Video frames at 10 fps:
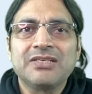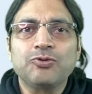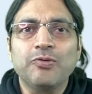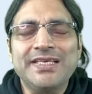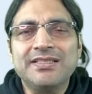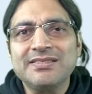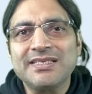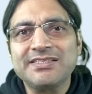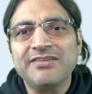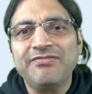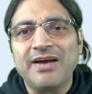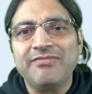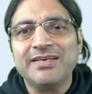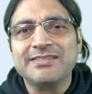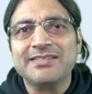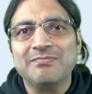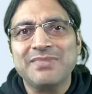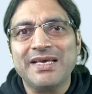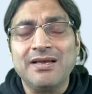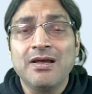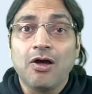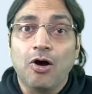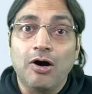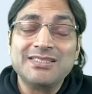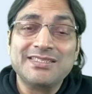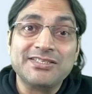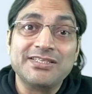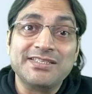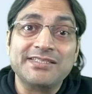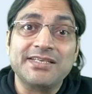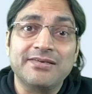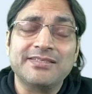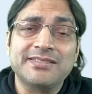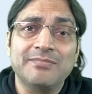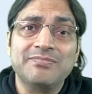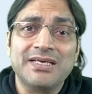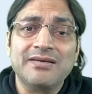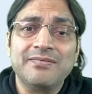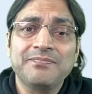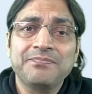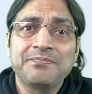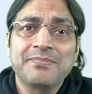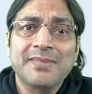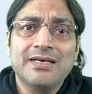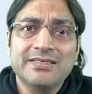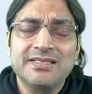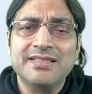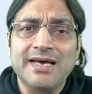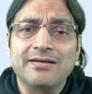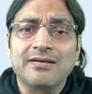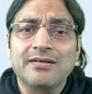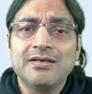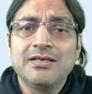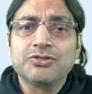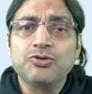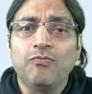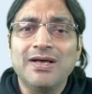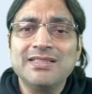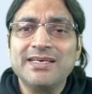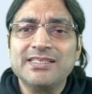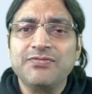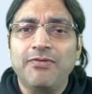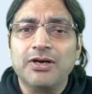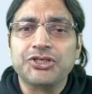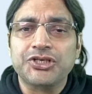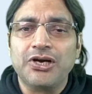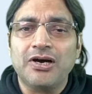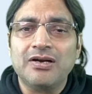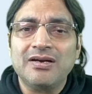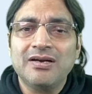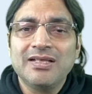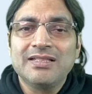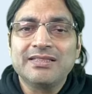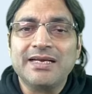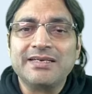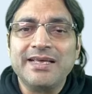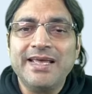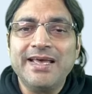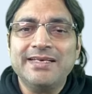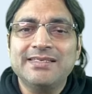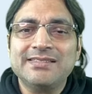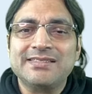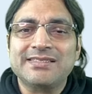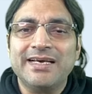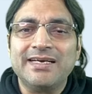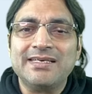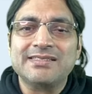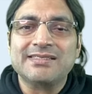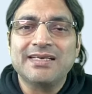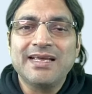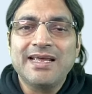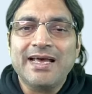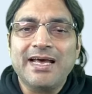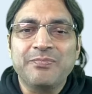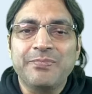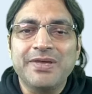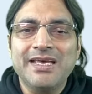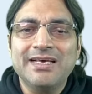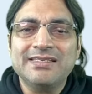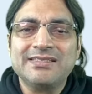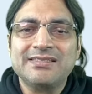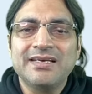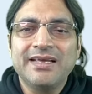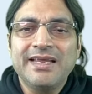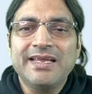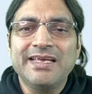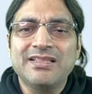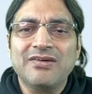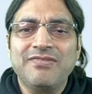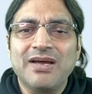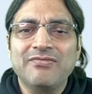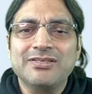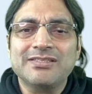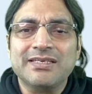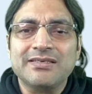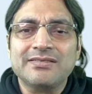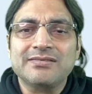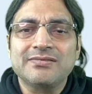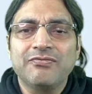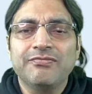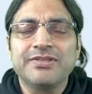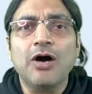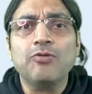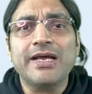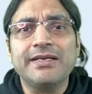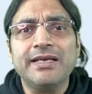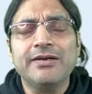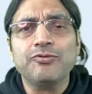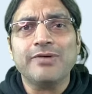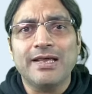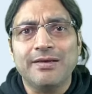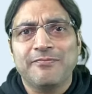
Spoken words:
So either 6500 something or 6600 something. Isn't that? So one thing is for sure, that A is 6 and B is either 5 or 6. Without getting into